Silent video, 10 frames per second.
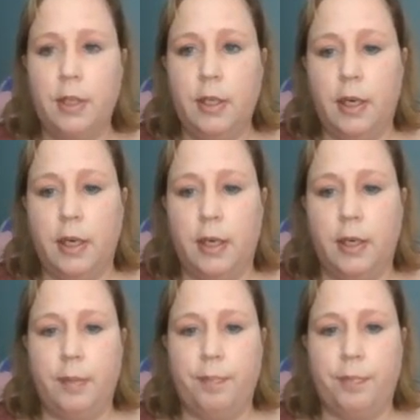
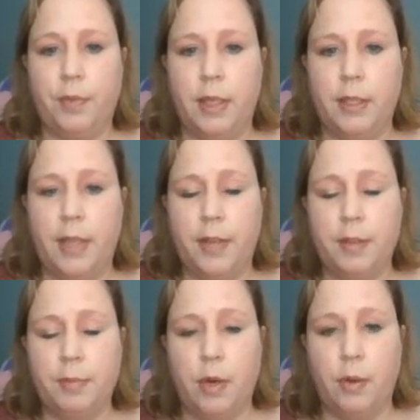and let
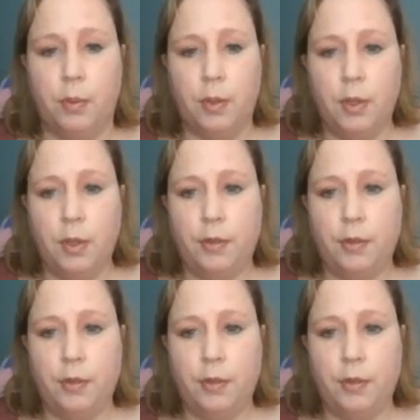them know